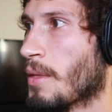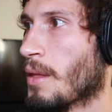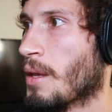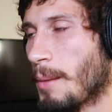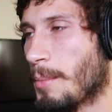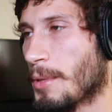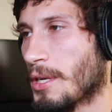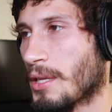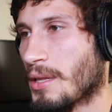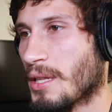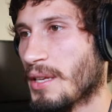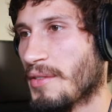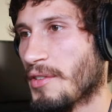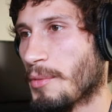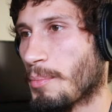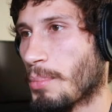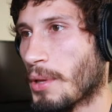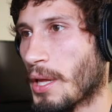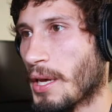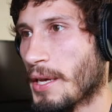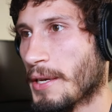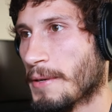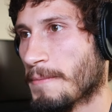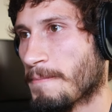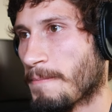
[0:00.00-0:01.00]
I'm going to leave it
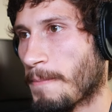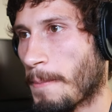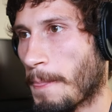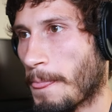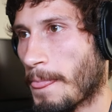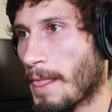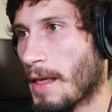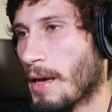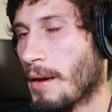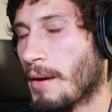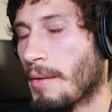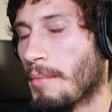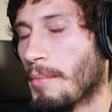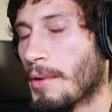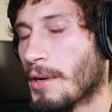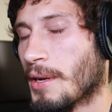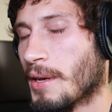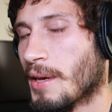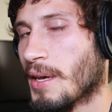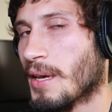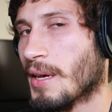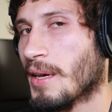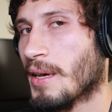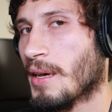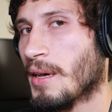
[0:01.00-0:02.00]
playing, and I'm going
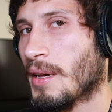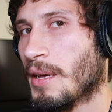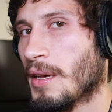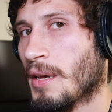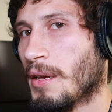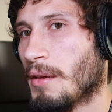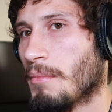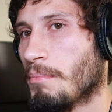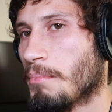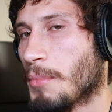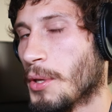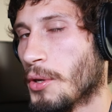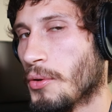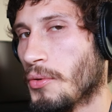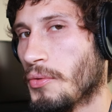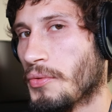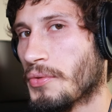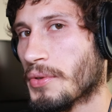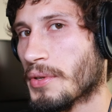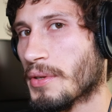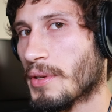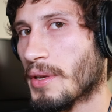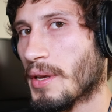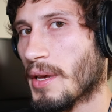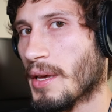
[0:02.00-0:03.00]
to
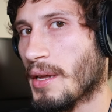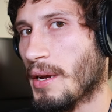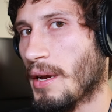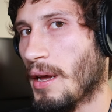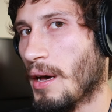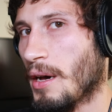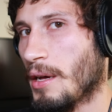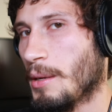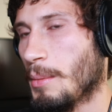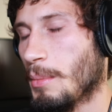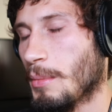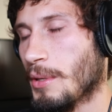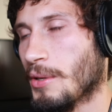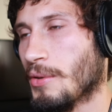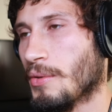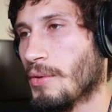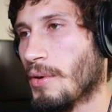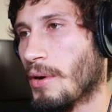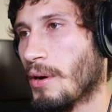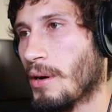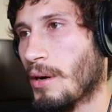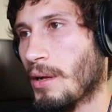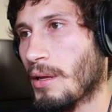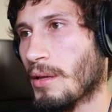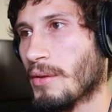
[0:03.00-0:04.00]
mute and unmute
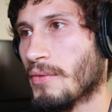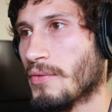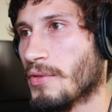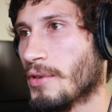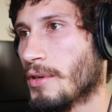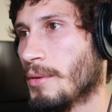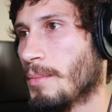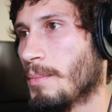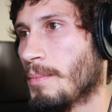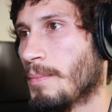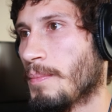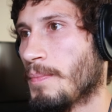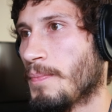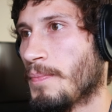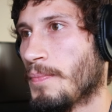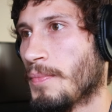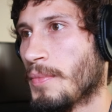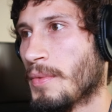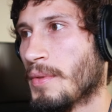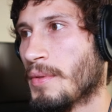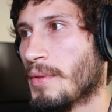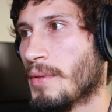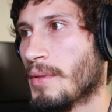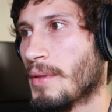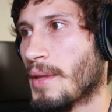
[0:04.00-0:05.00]
all of them
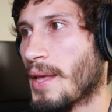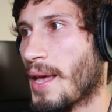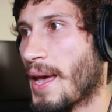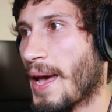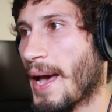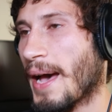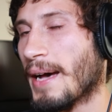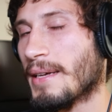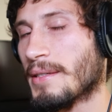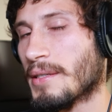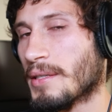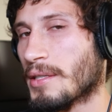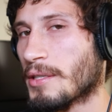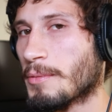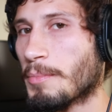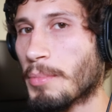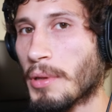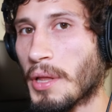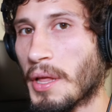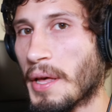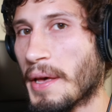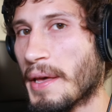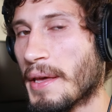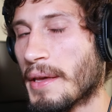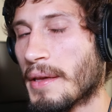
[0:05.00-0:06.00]
as it's
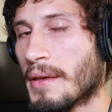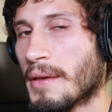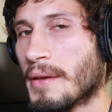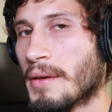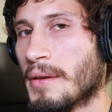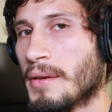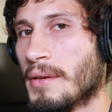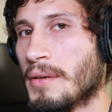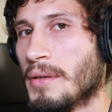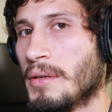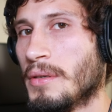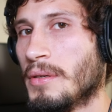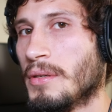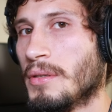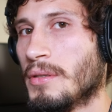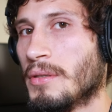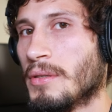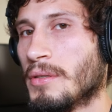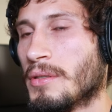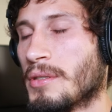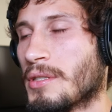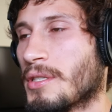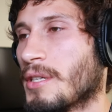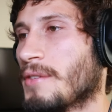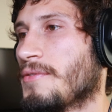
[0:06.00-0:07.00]
playing.
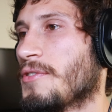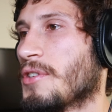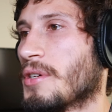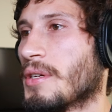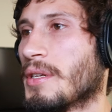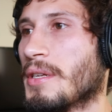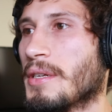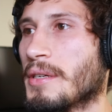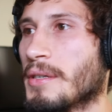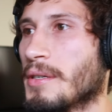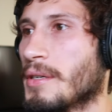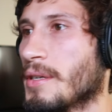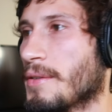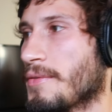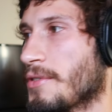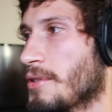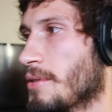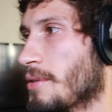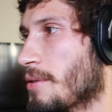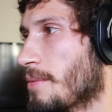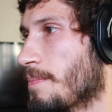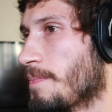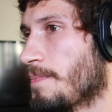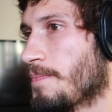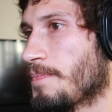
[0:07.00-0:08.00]
See if you can hear a
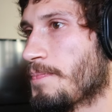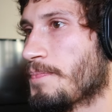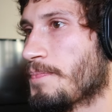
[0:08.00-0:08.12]
difference.